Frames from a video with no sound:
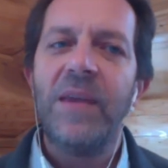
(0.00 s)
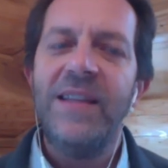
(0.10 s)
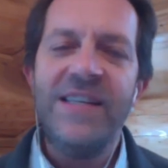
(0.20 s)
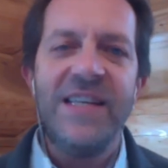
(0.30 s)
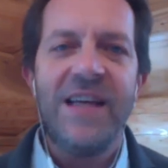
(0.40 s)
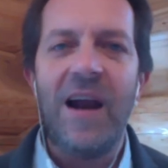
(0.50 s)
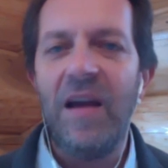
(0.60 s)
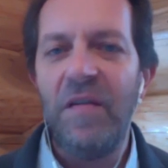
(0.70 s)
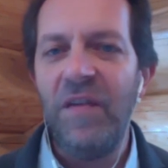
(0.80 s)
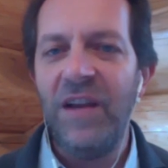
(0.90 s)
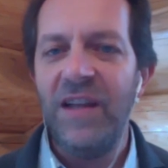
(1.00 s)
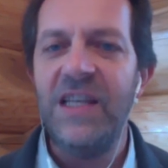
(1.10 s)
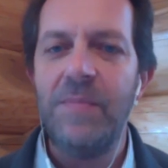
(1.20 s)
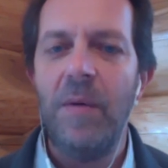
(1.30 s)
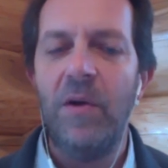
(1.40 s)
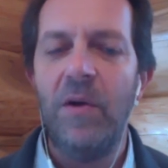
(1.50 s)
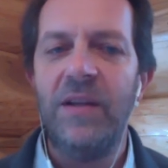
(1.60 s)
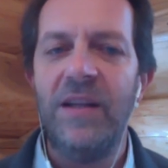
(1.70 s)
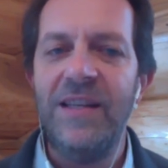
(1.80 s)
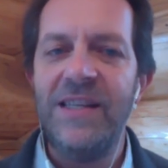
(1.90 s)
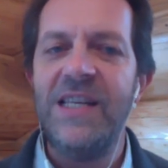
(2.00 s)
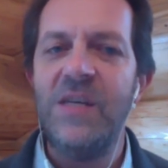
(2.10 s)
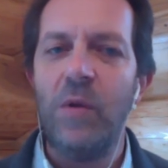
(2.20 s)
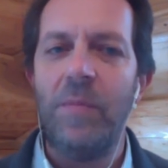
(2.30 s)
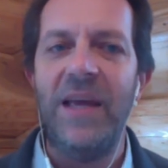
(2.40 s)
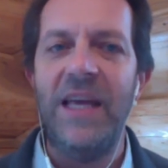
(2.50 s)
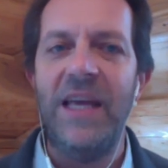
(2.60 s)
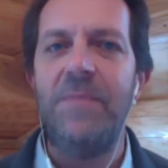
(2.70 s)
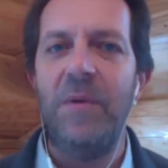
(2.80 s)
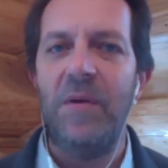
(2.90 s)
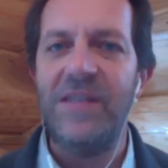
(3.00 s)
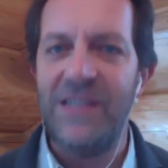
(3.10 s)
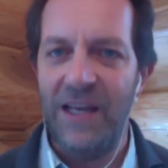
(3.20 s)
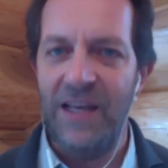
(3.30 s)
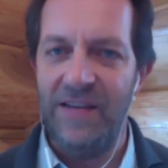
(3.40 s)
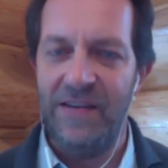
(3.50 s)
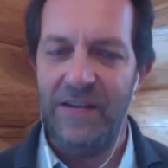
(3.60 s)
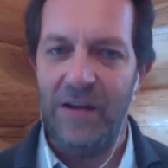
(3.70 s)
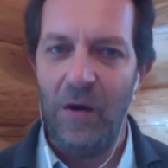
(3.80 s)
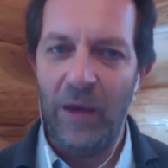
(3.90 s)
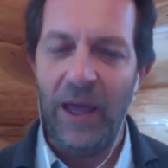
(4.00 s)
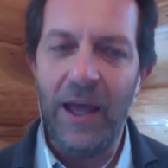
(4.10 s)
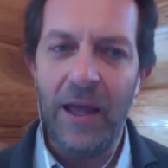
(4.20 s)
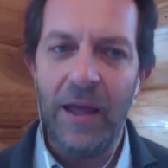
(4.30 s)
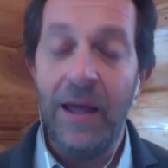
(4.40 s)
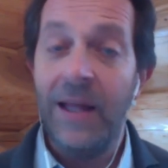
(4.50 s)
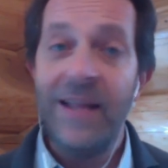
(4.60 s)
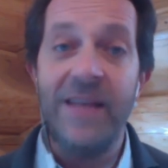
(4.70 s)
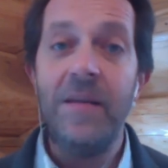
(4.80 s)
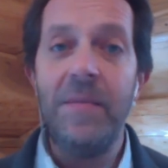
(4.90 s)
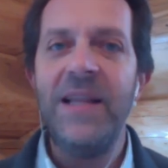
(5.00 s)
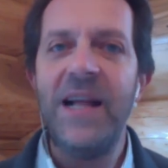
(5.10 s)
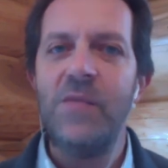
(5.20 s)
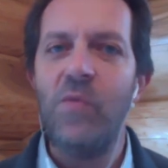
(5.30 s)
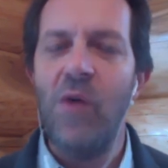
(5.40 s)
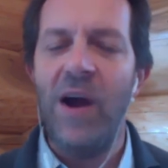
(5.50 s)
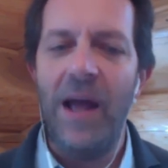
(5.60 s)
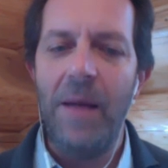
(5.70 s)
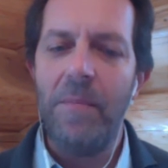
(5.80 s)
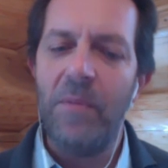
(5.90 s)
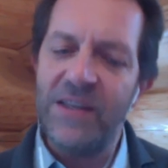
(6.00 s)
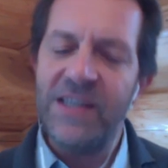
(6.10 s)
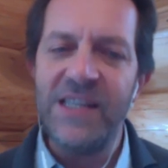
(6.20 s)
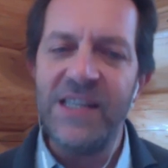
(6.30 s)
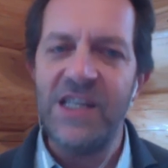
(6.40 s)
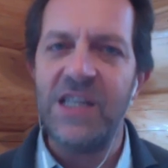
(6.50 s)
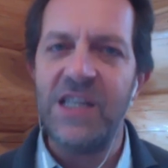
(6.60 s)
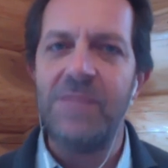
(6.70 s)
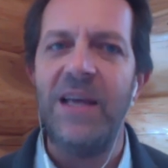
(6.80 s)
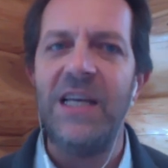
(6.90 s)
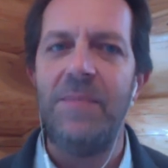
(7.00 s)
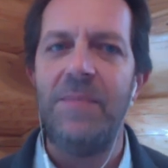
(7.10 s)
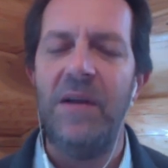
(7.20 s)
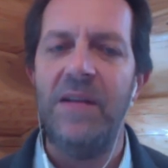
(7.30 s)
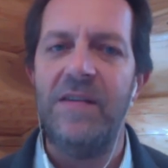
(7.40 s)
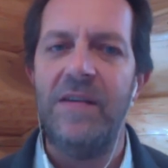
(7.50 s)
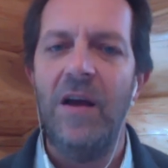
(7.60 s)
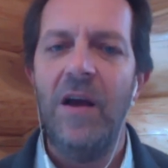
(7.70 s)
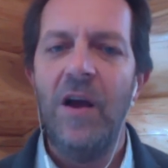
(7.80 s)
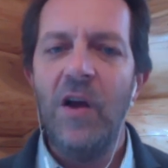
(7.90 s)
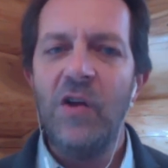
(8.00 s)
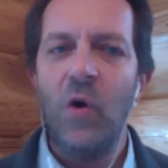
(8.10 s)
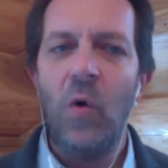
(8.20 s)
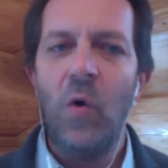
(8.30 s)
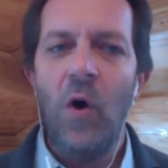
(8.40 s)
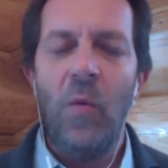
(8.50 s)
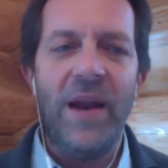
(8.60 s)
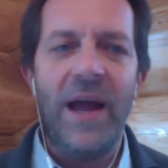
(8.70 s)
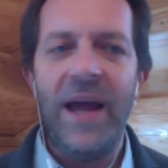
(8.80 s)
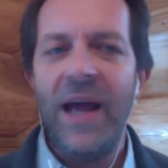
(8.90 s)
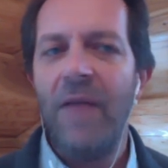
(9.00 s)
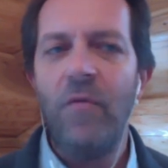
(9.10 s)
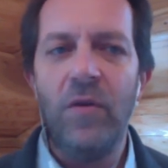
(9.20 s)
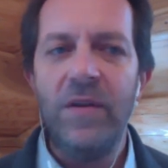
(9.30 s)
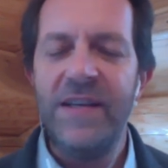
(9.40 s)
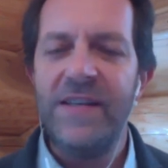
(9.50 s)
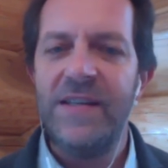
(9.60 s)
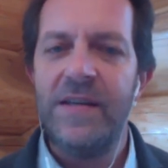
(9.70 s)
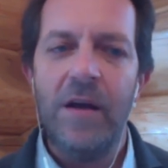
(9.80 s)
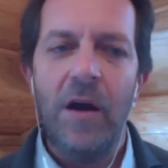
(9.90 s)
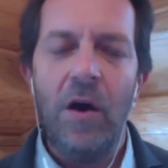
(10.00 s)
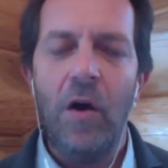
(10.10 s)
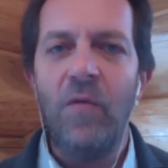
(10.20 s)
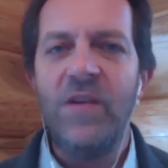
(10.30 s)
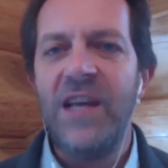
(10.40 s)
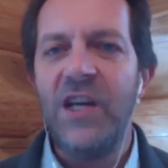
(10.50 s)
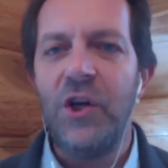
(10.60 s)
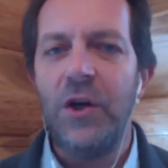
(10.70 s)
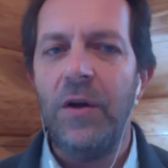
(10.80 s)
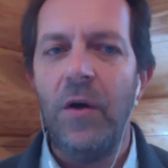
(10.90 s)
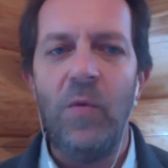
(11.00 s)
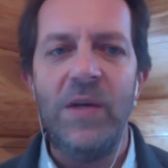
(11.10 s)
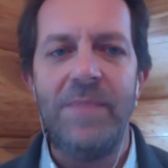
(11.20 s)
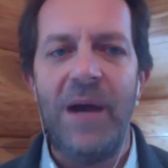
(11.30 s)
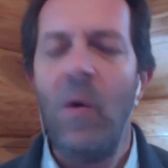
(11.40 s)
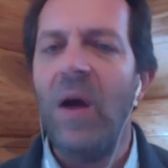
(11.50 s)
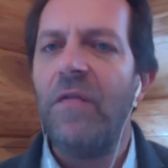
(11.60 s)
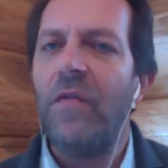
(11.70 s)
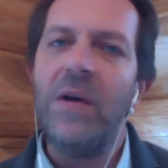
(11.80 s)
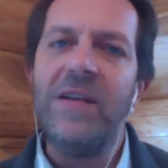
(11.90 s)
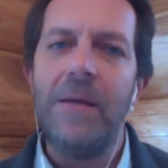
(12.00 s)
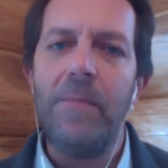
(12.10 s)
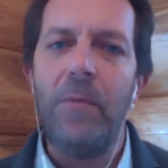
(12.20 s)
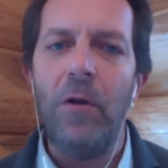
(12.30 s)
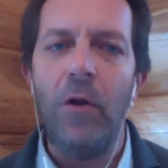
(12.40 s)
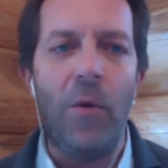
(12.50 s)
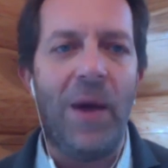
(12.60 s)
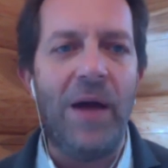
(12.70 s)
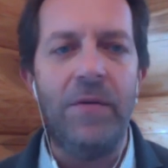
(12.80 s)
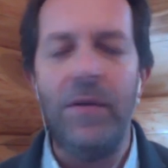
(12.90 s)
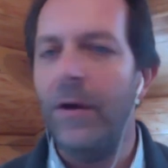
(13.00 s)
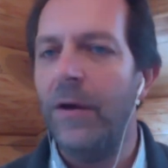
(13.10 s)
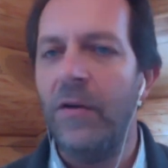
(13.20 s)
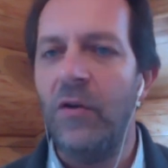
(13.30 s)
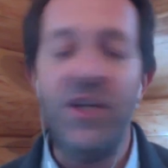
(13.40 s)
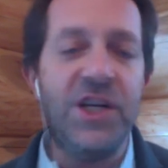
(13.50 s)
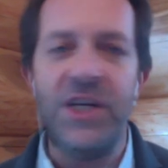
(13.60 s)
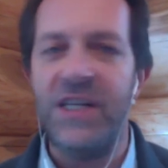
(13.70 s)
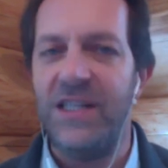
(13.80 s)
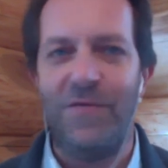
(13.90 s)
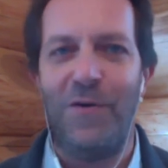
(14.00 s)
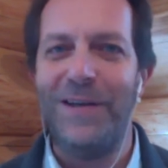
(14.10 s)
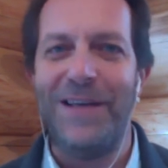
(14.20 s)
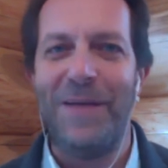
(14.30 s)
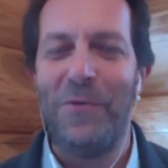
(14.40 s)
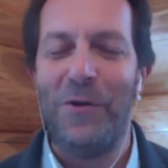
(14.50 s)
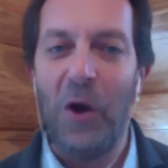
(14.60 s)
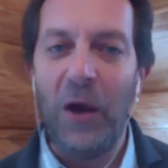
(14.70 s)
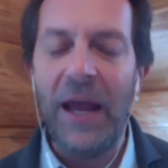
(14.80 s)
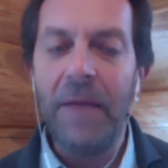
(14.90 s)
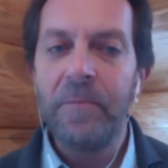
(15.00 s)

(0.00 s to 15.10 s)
this is how I feel in this moment, and this is what my experience is. Okay. Doesn't mean that's who I am, but this is just my experience. So when I have a, uh, this conversation with my wife, for example, around the, the dishes, for example, okay,